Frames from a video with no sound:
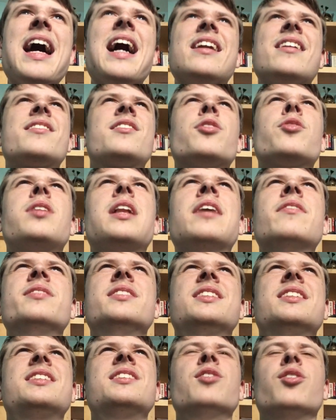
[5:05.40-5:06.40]
anecdotal
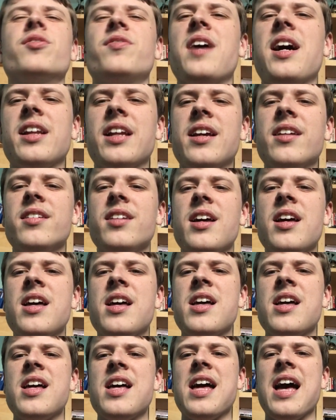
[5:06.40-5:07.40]
evidence is not valid,
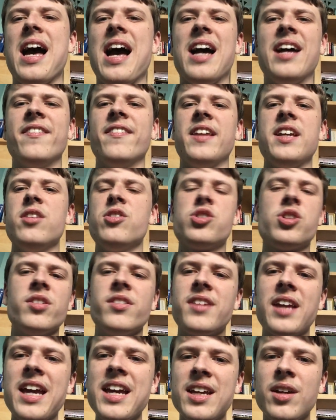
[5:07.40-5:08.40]
and that you
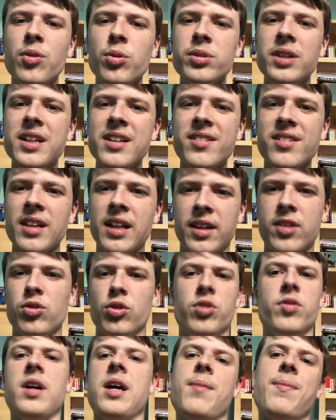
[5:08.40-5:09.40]
shouldn't take all these like
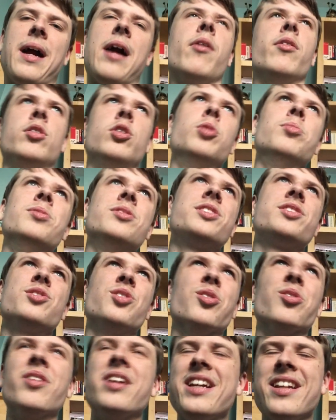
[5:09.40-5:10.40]
sort of paranormal
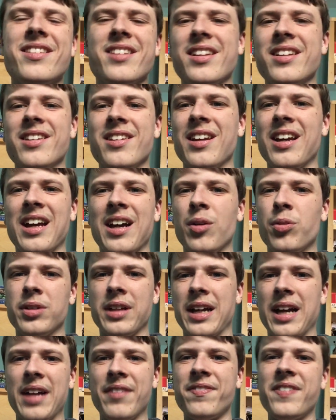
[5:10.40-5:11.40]
stories and all
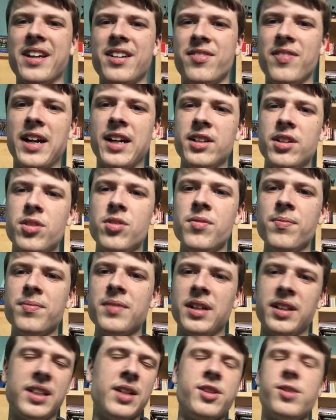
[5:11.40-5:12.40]
that at face value,
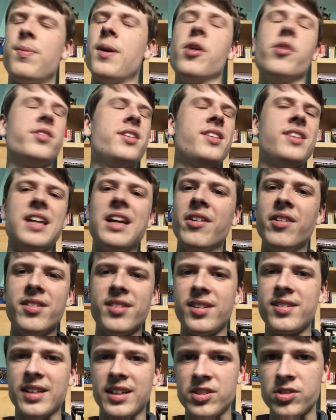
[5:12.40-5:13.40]
and conspiracy
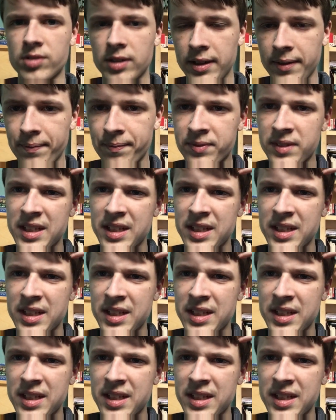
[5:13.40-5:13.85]
theories, etc.,